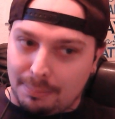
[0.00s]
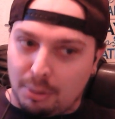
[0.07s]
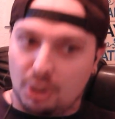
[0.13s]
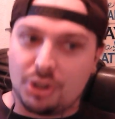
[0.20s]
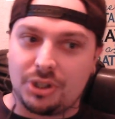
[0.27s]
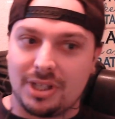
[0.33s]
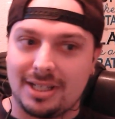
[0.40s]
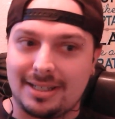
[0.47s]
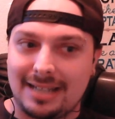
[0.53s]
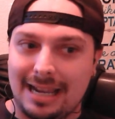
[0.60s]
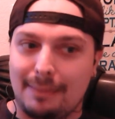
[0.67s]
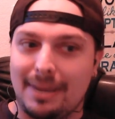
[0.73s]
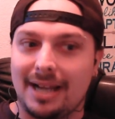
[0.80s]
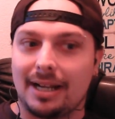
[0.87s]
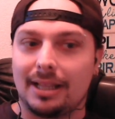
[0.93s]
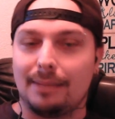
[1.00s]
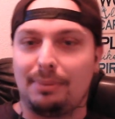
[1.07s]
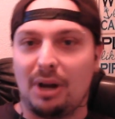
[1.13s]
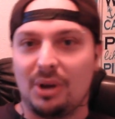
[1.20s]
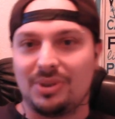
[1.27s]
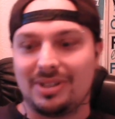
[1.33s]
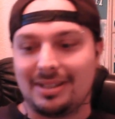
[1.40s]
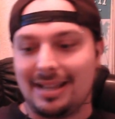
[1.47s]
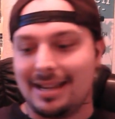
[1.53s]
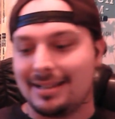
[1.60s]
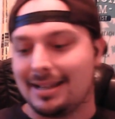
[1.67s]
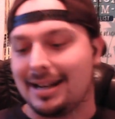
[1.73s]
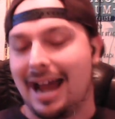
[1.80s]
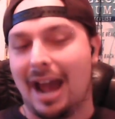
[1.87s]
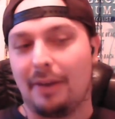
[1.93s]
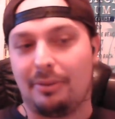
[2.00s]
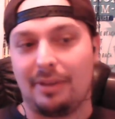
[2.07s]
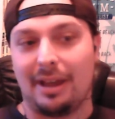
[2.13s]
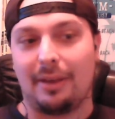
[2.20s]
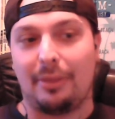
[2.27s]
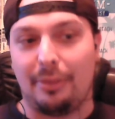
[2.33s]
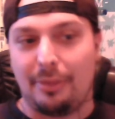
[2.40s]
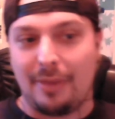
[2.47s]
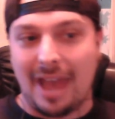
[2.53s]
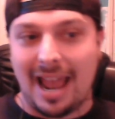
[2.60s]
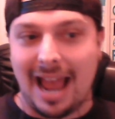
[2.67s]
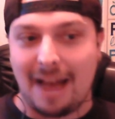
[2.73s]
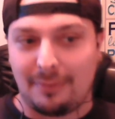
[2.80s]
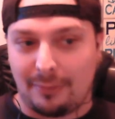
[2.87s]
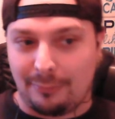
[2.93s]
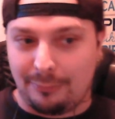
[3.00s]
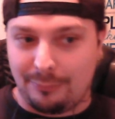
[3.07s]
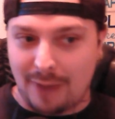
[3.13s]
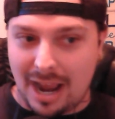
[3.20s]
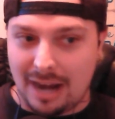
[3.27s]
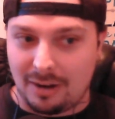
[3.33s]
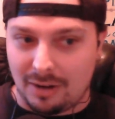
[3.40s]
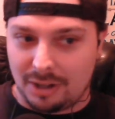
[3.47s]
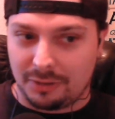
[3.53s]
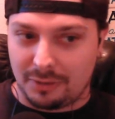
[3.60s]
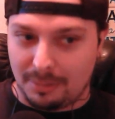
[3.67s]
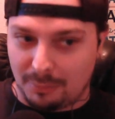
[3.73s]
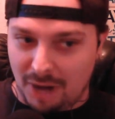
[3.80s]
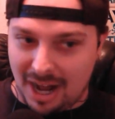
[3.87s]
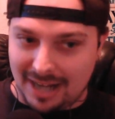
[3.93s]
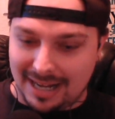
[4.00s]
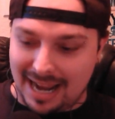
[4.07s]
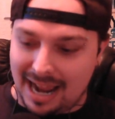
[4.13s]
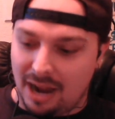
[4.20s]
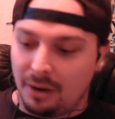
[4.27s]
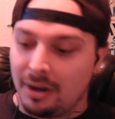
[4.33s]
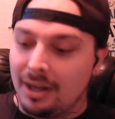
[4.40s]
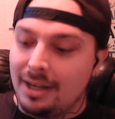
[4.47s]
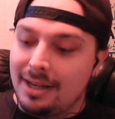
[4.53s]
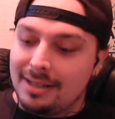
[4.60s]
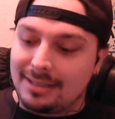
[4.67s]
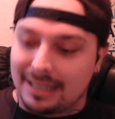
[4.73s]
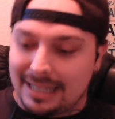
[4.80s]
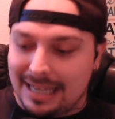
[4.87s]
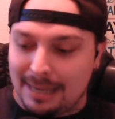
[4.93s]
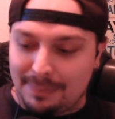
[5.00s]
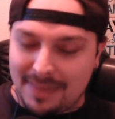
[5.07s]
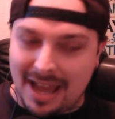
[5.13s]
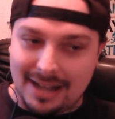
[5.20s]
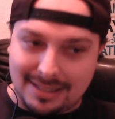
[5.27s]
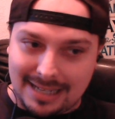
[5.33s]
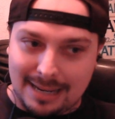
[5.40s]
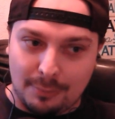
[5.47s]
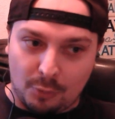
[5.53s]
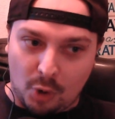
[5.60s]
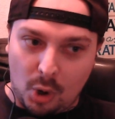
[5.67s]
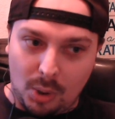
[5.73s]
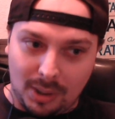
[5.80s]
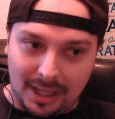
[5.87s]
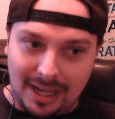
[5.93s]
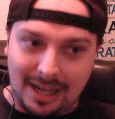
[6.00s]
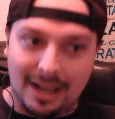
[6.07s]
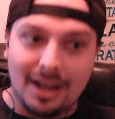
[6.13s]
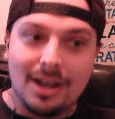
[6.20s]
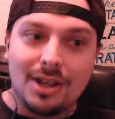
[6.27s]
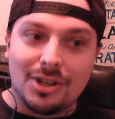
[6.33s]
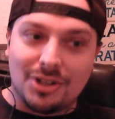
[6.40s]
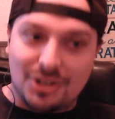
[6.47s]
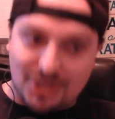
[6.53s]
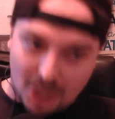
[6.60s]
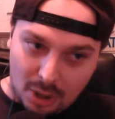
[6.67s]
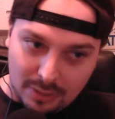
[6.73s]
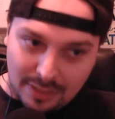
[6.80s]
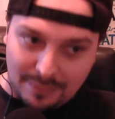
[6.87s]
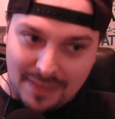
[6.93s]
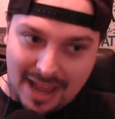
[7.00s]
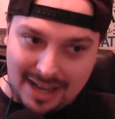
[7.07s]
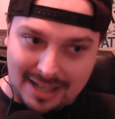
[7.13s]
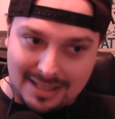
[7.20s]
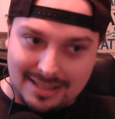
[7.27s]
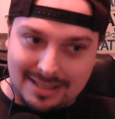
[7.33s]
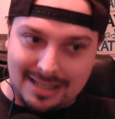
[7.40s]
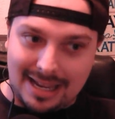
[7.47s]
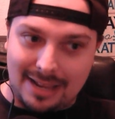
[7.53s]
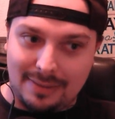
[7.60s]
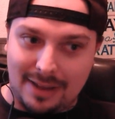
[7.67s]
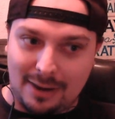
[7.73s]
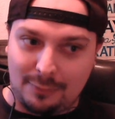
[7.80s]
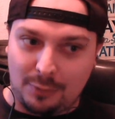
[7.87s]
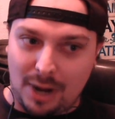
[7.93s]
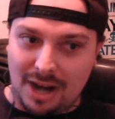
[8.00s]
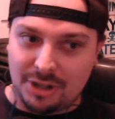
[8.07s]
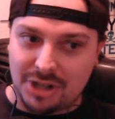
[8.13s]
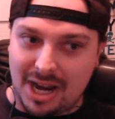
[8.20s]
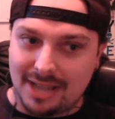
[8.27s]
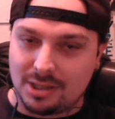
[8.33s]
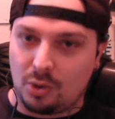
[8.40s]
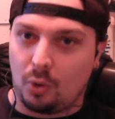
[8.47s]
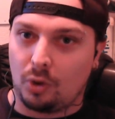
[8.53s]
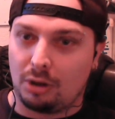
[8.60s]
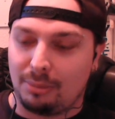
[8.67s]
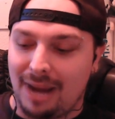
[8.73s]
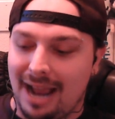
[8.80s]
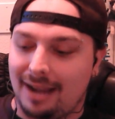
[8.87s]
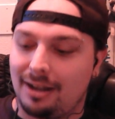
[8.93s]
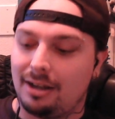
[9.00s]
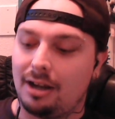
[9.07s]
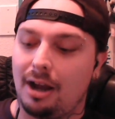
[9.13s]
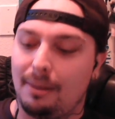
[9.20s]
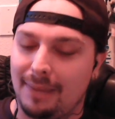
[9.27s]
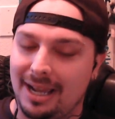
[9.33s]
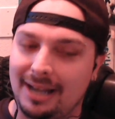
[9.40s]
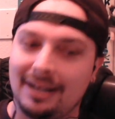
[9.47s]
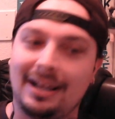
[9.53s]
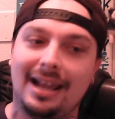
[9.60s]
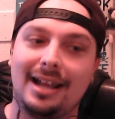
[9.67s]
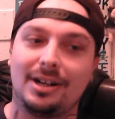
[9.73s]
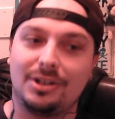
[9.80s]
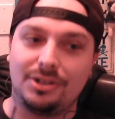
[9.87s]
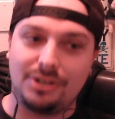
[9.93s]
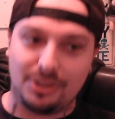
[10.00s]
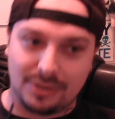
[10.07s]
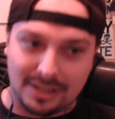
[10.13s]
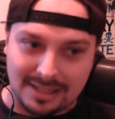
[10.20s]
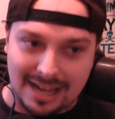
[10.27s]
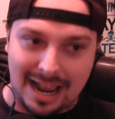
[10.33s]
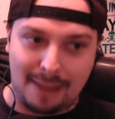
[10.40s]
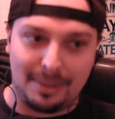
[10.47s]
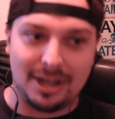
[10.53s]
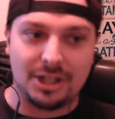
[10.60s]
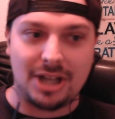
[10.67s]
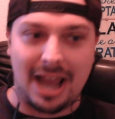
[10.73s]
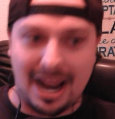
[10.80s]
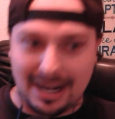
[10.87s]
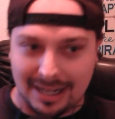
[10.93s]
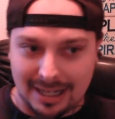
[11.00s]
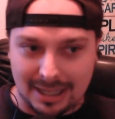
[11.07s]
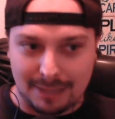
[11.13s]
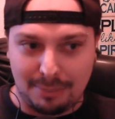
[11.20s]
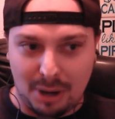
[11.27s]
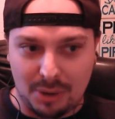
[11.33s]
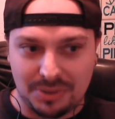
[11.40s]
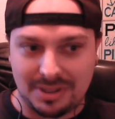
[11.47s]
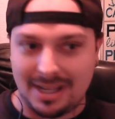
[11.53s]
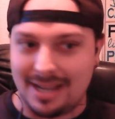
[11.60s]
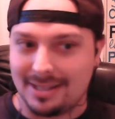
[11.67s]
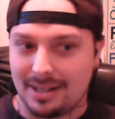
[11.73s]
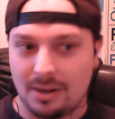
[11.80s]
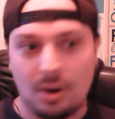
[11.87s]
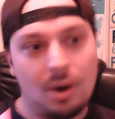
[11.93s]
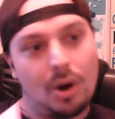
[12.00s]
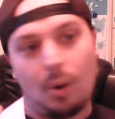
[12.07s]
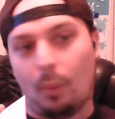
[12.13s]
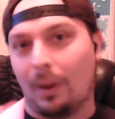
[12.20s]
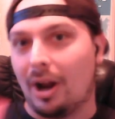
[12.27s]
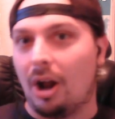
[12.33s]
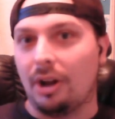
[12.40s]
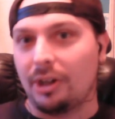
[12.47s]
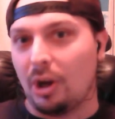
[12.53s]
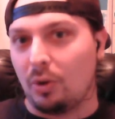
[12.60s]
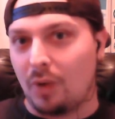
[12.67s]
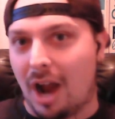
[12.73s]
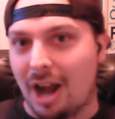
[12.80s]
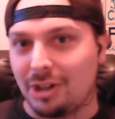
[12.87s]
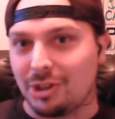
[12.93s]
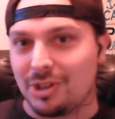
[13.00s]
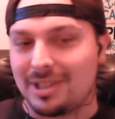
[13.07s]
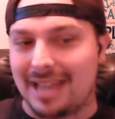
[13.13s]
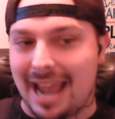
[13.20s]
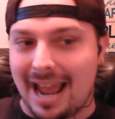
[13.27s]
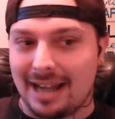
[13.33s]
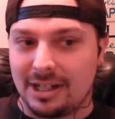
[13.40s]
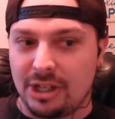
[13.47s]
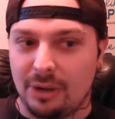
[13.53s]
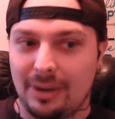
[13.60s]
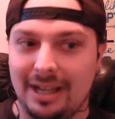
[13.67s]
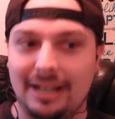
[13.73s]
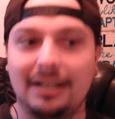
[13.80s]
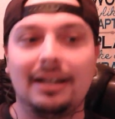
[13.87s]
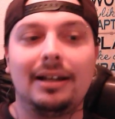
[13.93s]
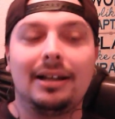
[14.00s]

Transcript: push this team into the postseason. I think they have a fire under them right now to keep that team rolling so that they can see their franchise quarterback come in and do the damage heading into the postseason. We all know Rodgers can do it.